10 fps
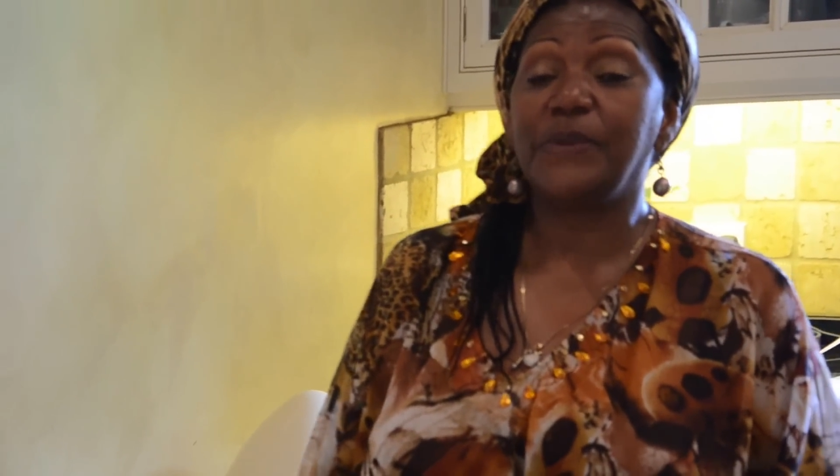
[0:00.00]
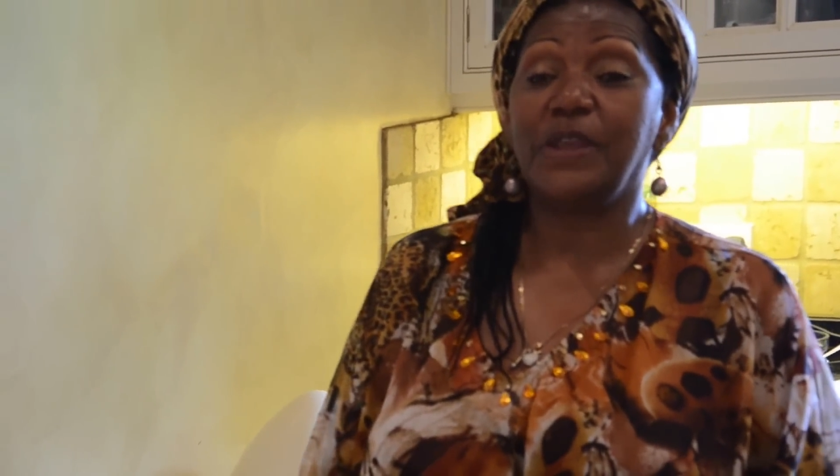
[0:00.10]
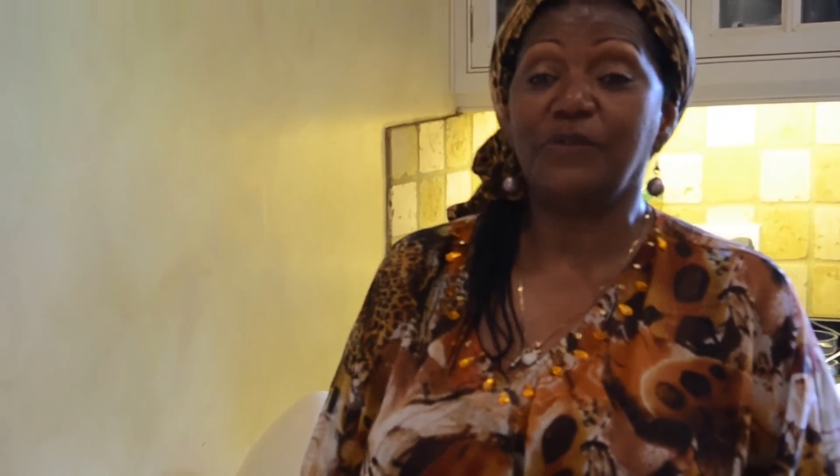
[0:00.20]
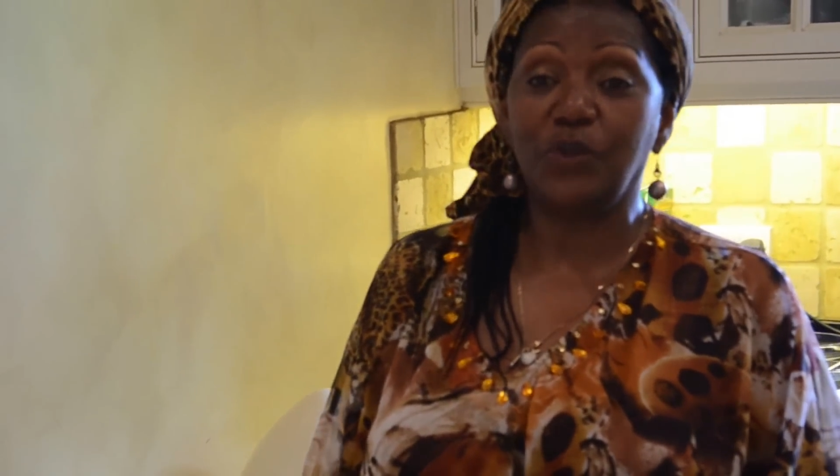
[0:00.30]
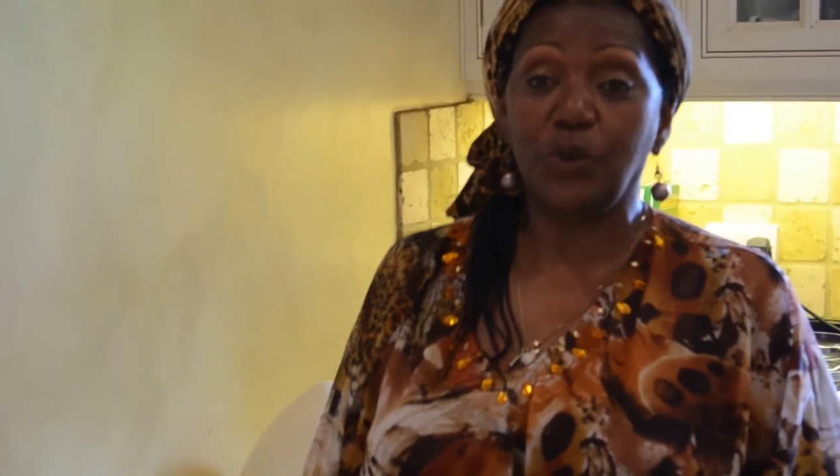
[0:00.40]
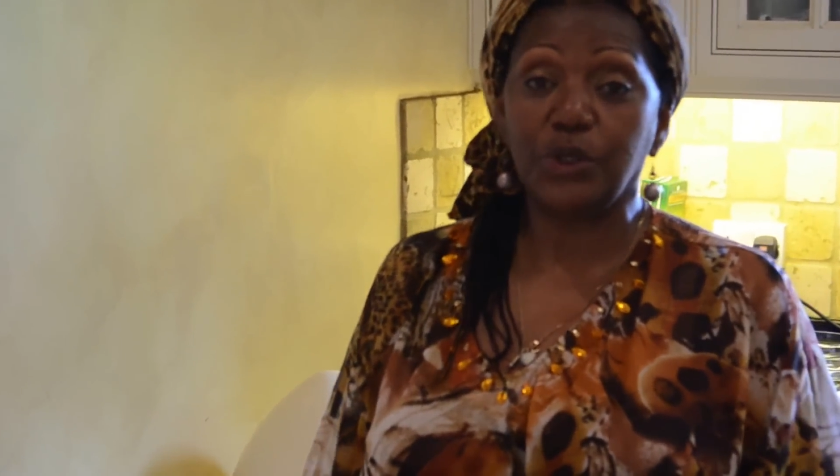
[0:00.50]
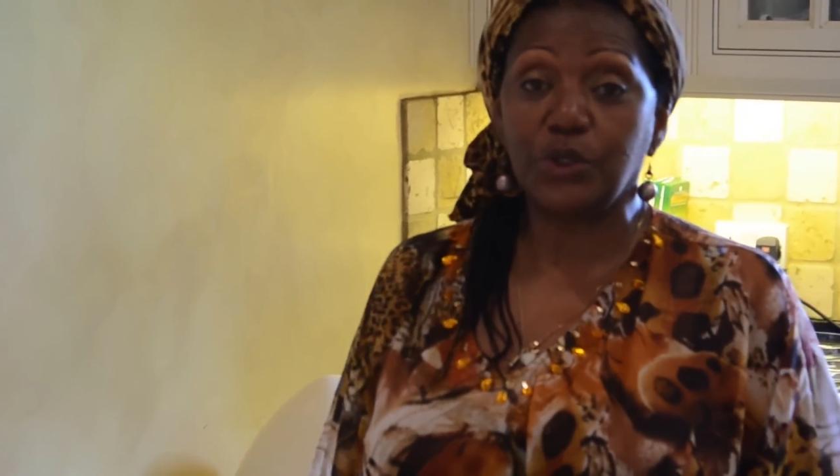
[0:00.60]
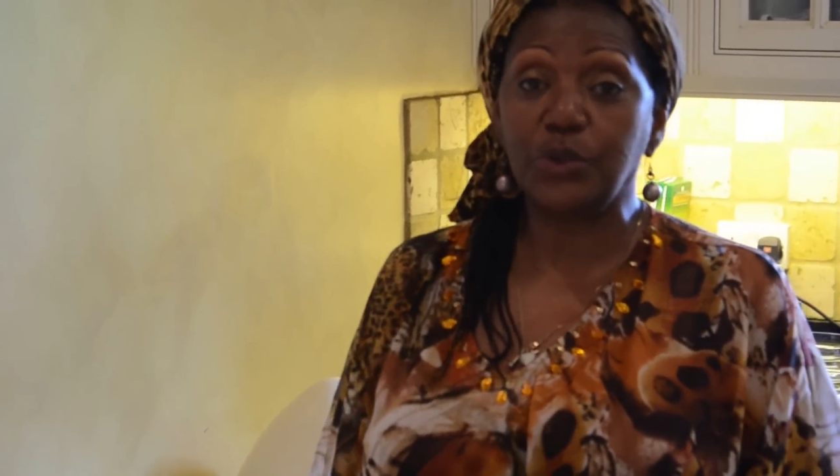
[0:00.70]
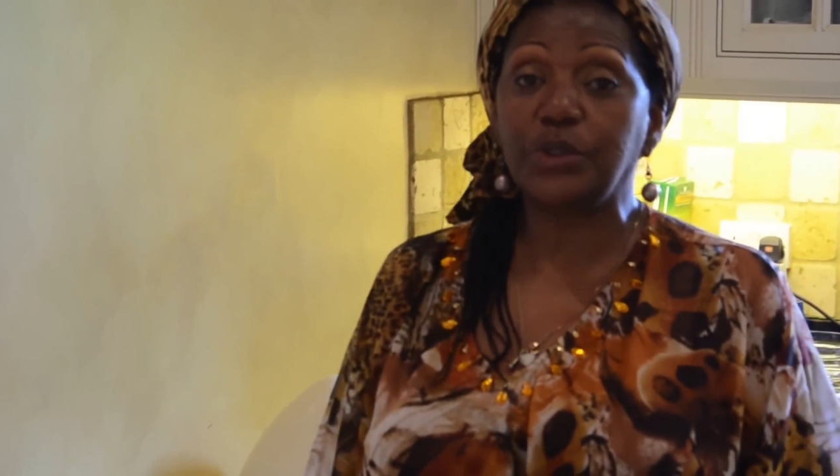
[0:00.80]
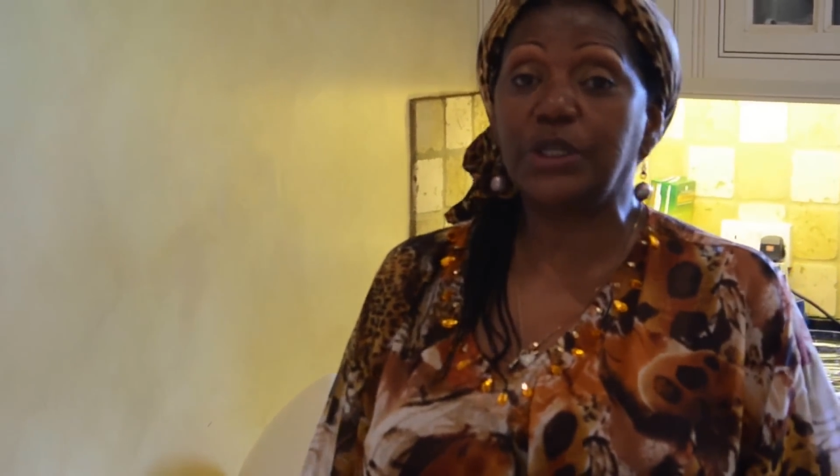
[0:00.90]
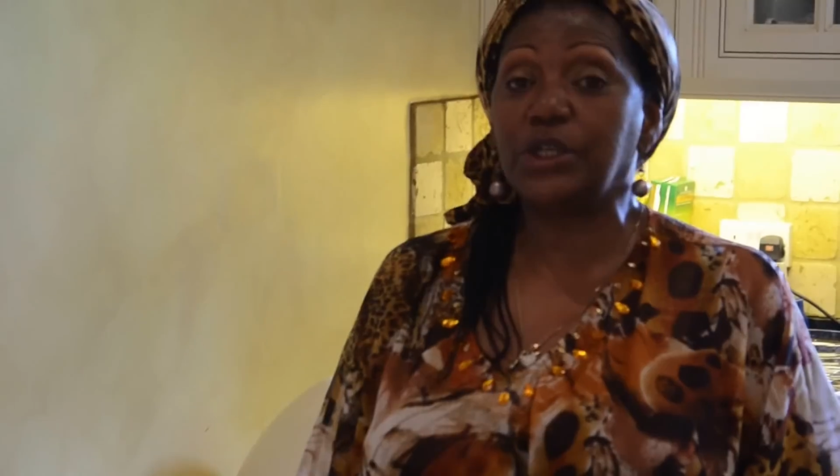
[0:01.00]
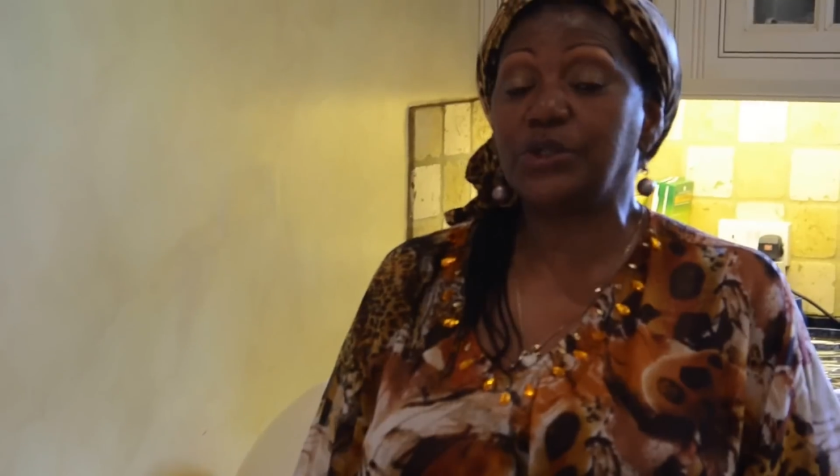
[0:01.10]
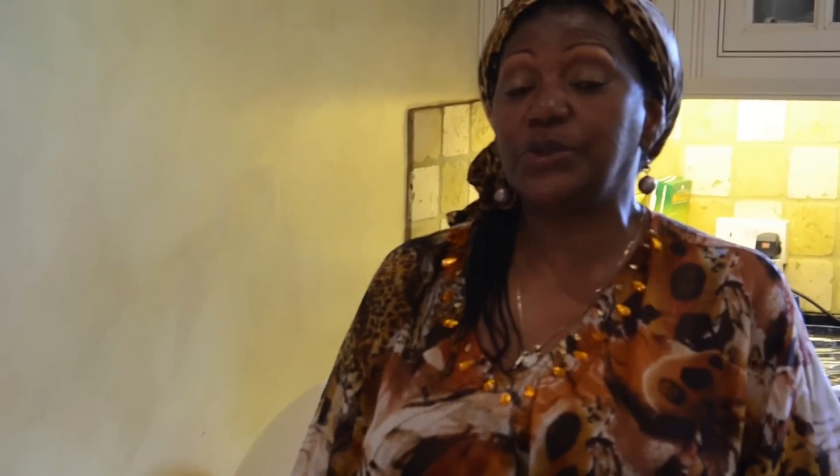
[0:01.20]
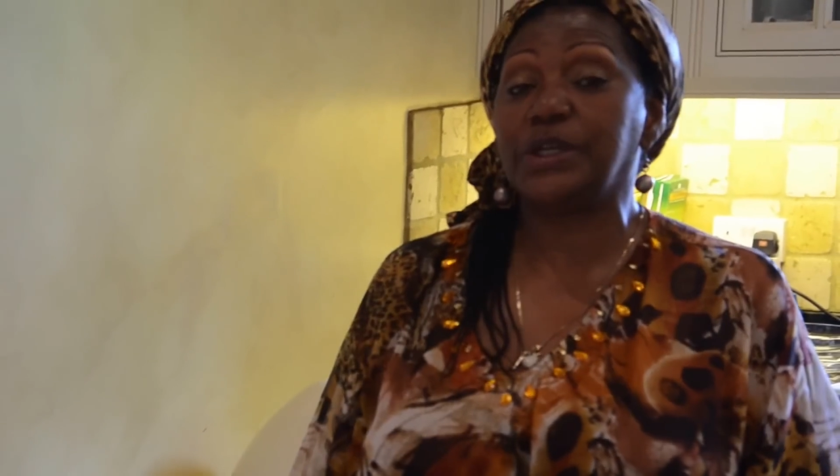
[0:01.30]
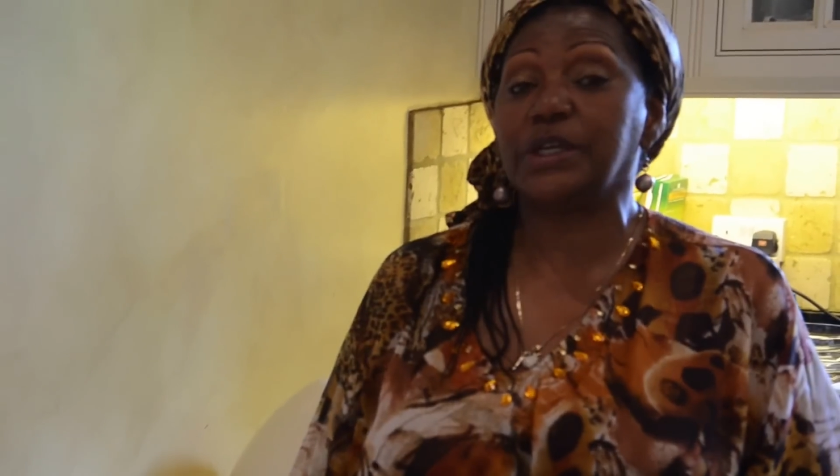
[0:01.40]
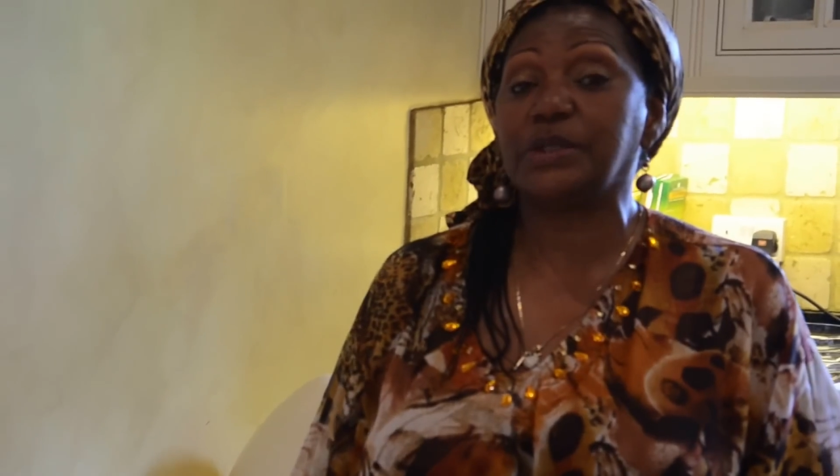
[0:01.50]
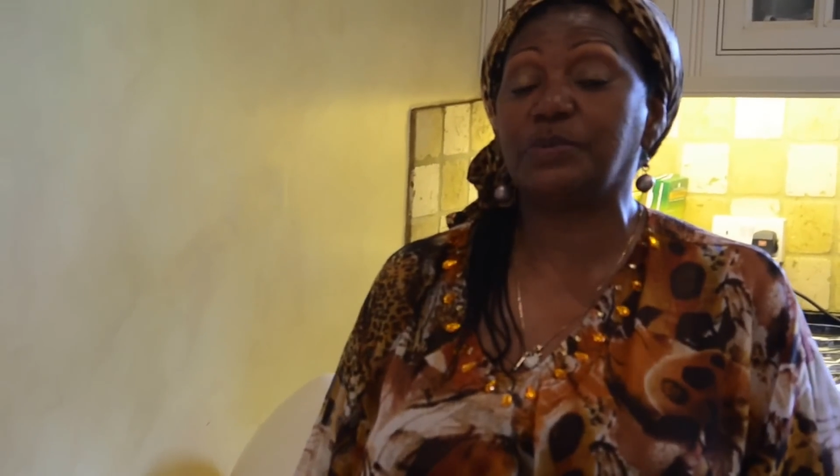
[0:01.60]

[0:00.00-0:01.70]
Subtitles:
even though it took nearly 2 years